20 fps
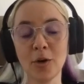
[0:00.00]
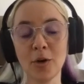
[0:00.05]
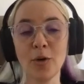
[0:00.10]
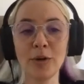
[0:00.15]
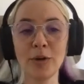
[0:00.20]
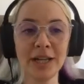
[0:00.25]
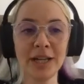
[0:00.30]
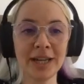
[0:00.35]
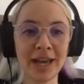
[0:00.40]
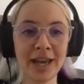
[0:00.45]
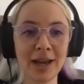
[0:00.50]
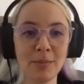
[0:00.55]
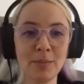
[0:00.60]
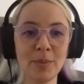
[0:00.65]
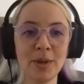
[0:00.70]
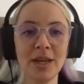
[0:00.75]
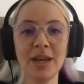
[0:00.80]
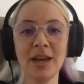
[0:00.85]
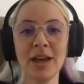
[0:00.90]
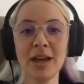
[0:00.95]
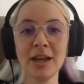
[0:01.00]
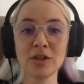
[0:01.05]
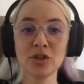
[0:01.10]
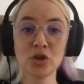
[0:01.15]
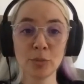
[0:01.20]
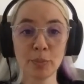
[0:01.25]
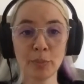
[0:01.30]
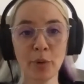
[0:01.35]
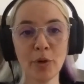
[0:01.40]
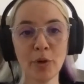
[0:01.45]
goal. It can be
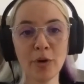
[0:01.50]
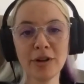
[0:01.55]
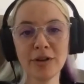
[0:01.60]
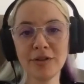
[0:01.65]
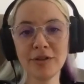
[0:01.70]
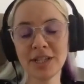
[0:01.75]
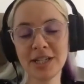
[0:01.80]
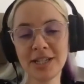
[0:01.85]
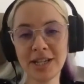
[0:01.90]
support on